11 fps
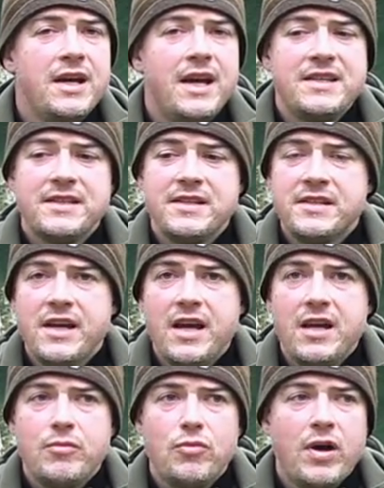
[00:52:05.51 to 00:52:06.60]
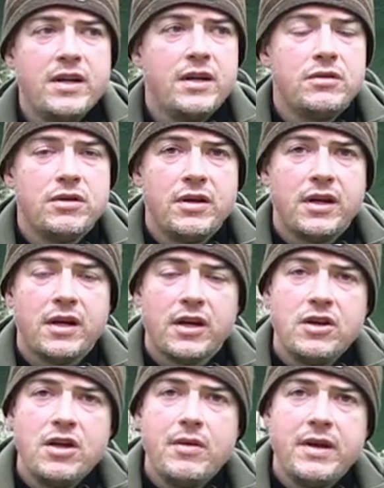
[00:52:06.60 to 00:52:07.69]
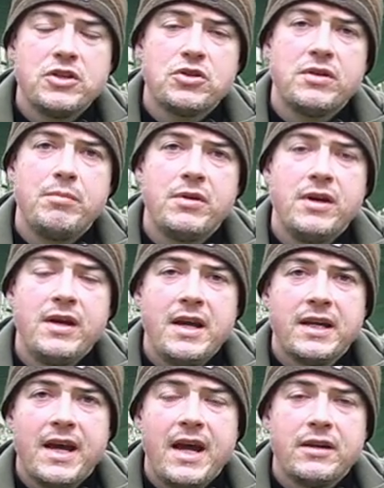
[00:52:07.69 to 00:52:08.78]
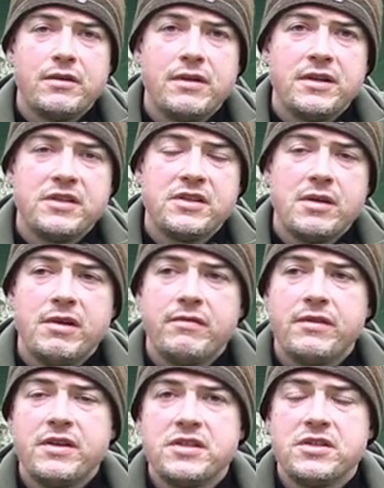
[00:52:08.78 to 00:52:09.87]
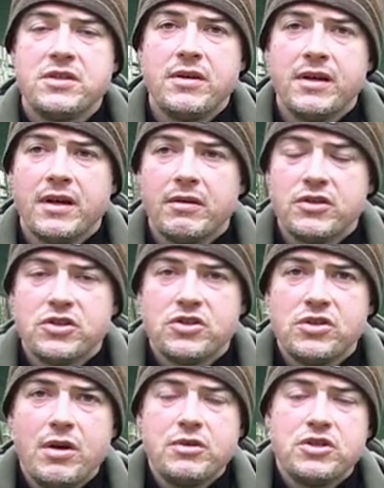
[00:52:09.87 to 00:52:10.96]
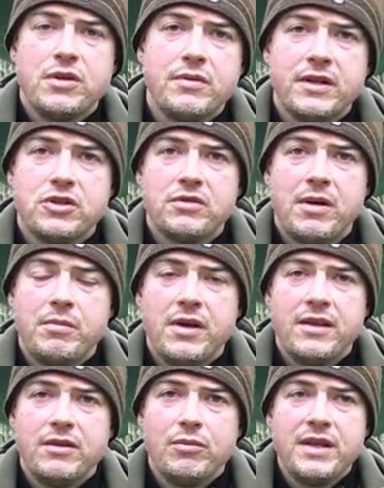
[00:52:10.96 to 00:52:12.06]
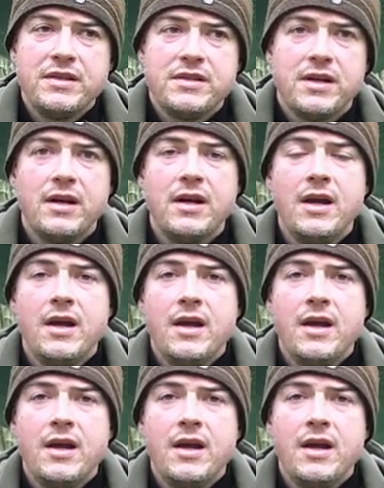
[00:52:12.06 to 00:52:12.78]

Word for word: It's the same when you're doing a canoeing trip in Canada in the summer versus doing a snowshoeing trip in the winter.